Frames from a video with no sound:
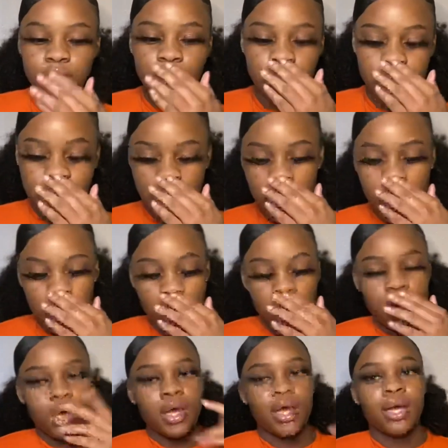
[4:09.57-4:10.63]
So
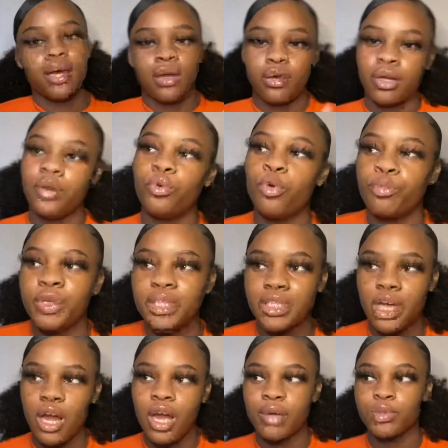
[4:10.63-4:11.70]
it will be
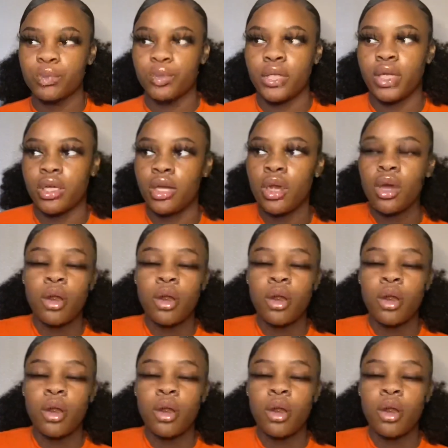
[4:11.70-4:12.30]
times when